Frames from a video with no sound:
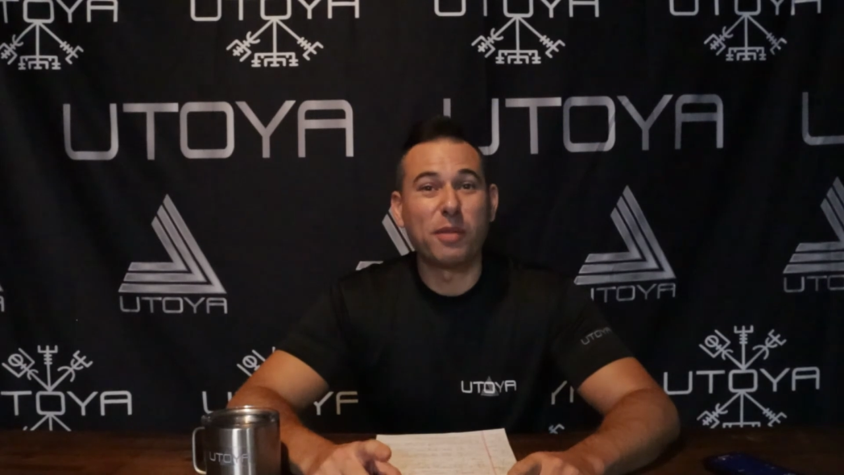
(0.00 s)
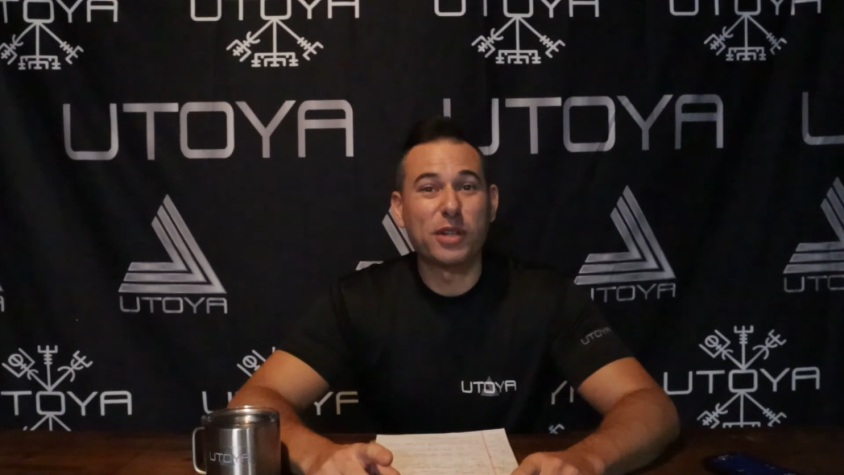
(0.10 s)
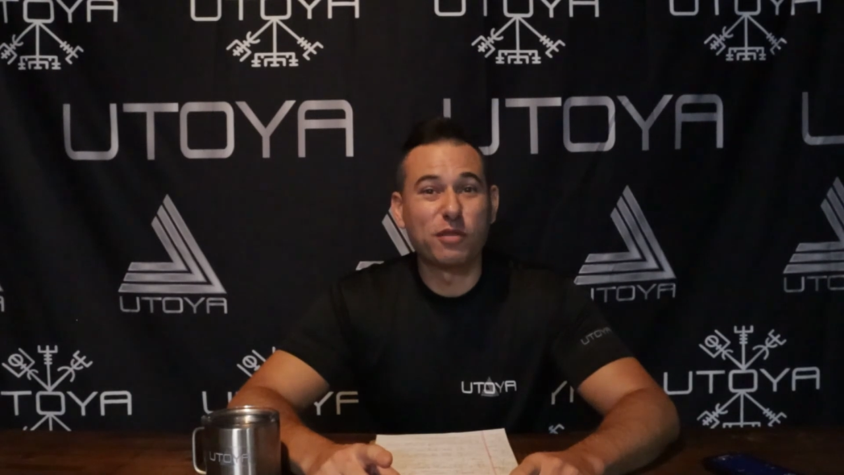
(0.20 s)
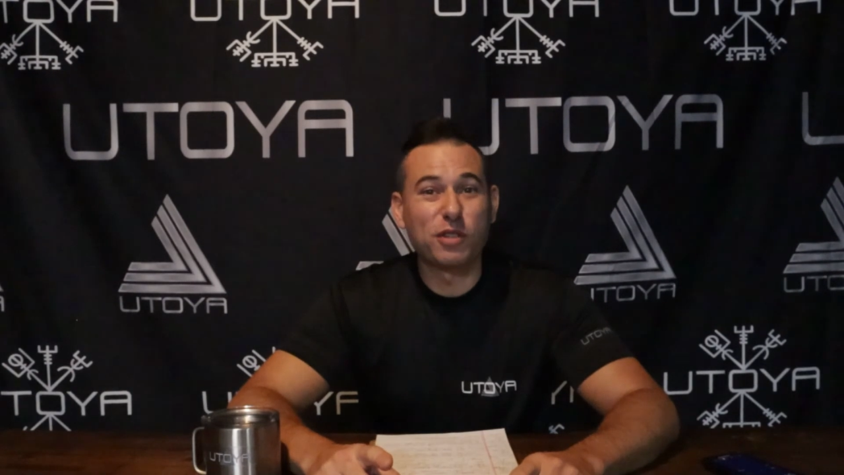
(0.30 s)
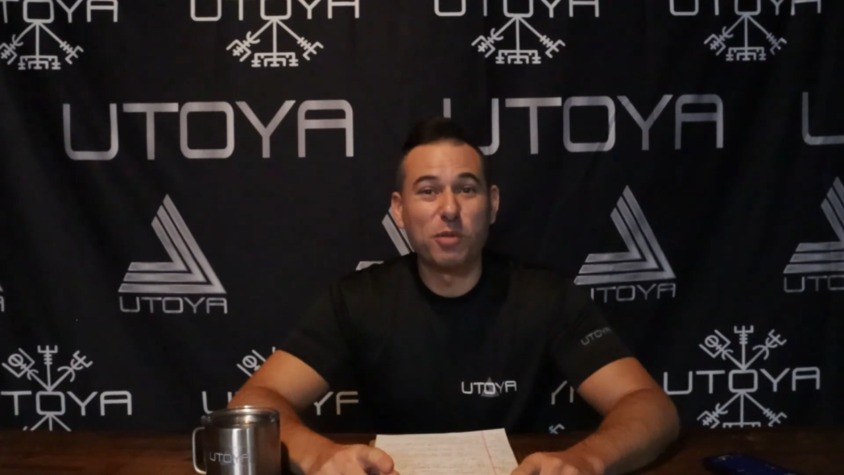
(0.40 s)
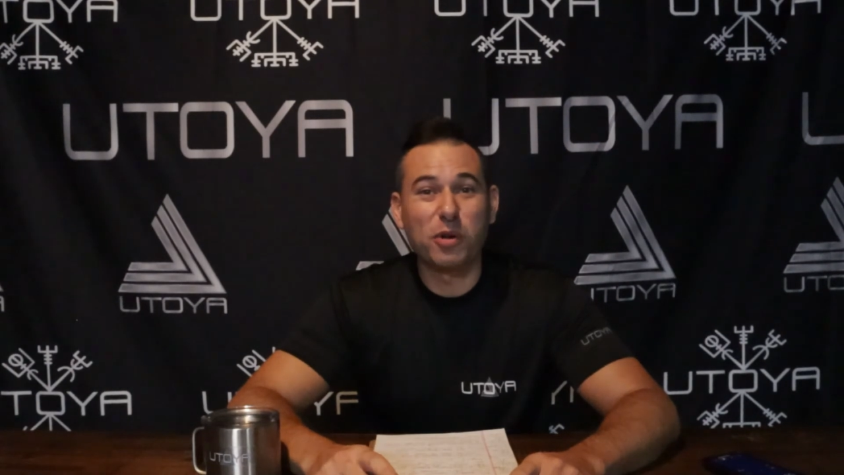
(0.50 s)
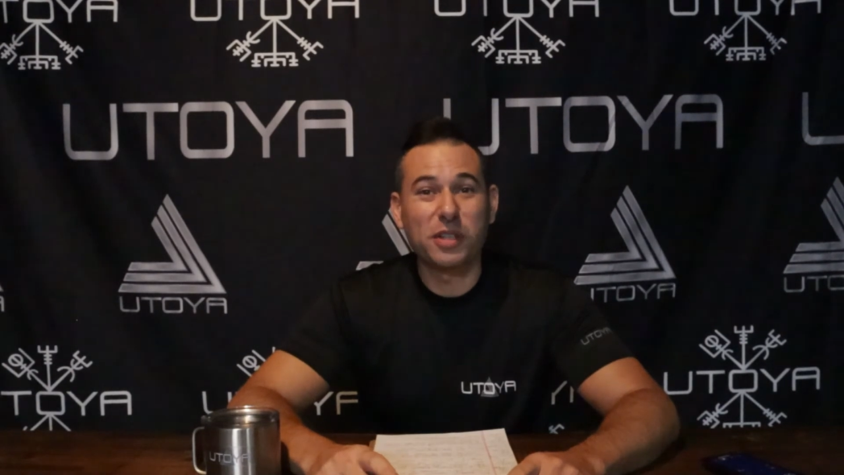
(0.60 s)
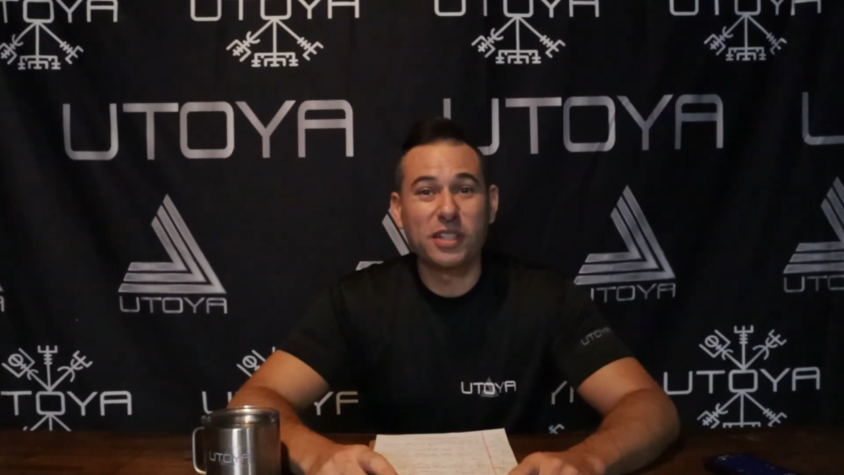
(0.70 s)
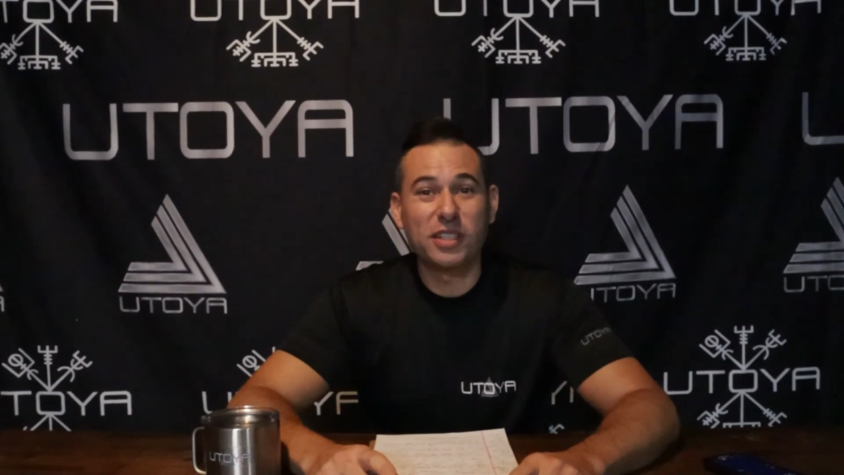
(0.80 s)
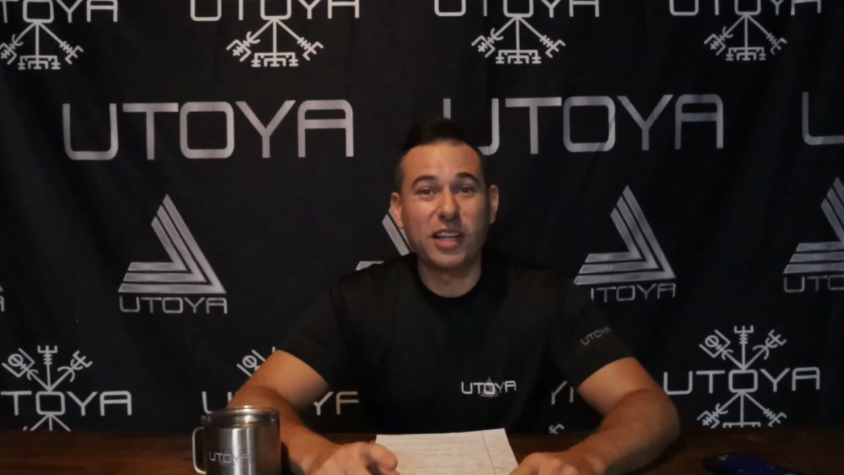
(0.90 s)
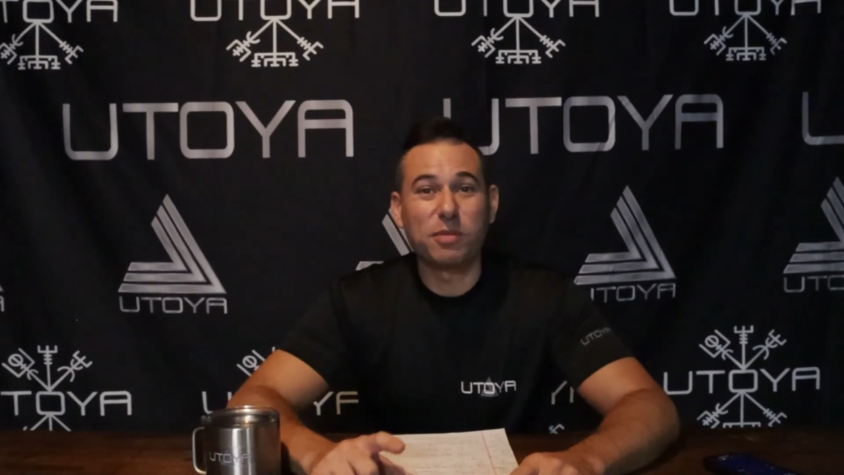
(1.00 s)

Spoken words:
not much of a smoker these days,